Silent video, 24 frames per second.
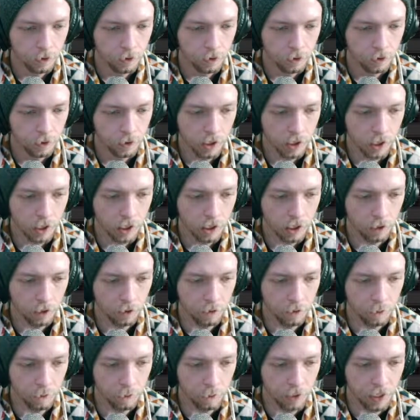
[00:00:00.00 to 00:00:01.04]

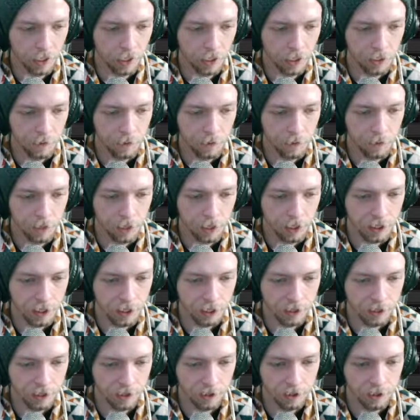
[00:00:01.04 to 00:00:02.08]
some
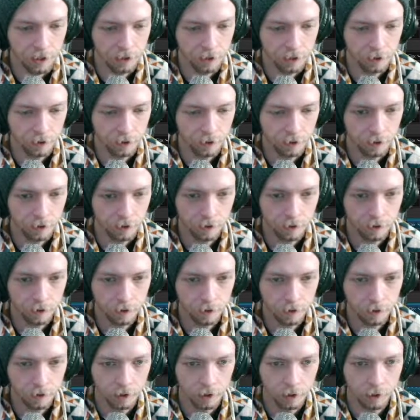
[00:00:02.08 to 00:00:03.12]
beams,
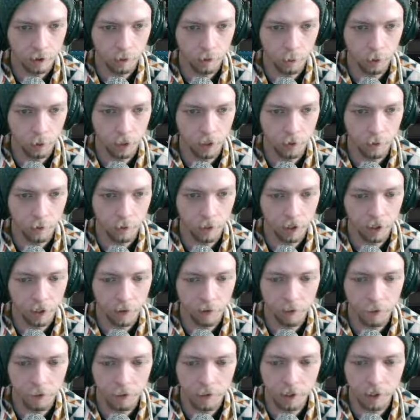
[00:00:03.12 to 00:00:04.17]
some wooden
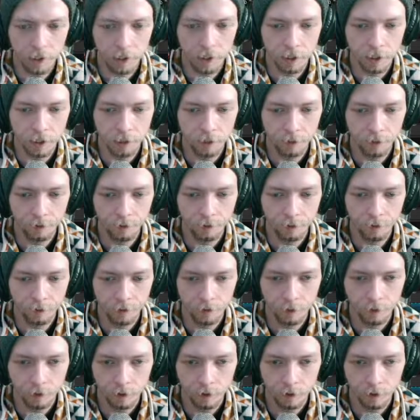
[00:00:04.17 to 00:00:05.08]
beams and stuff.